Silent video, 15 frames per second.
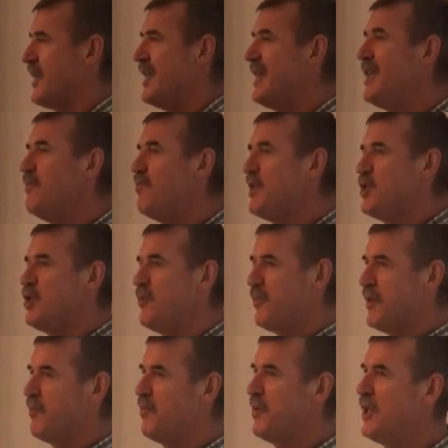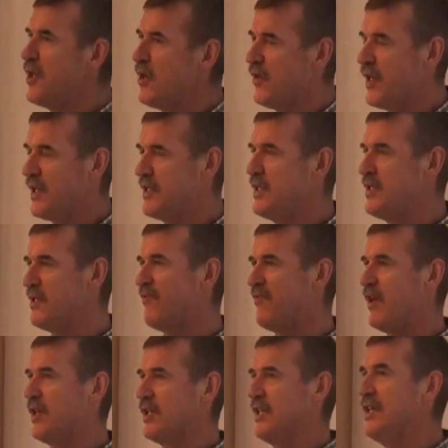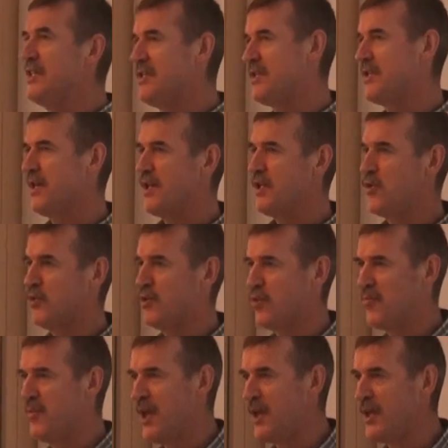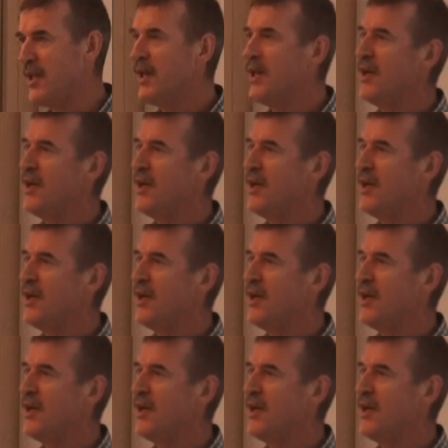eBGP peer that is in fact inside your domain,